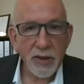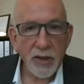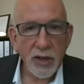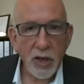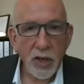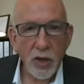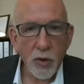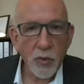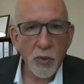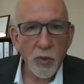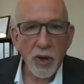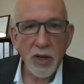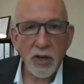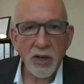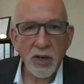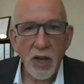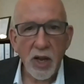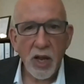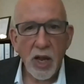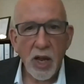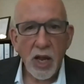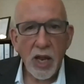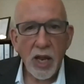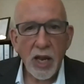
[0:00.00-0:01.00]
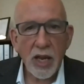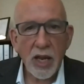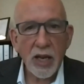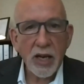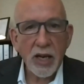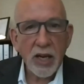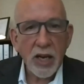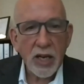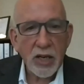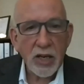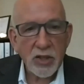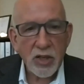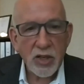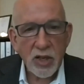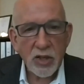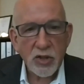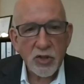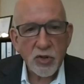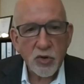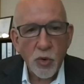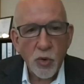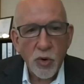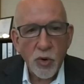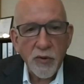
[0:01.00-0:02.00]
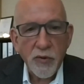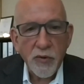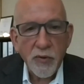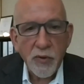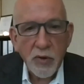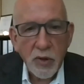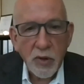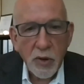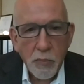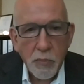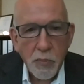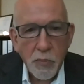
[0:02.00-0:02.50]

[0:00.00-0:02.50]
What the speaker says: It's sort of the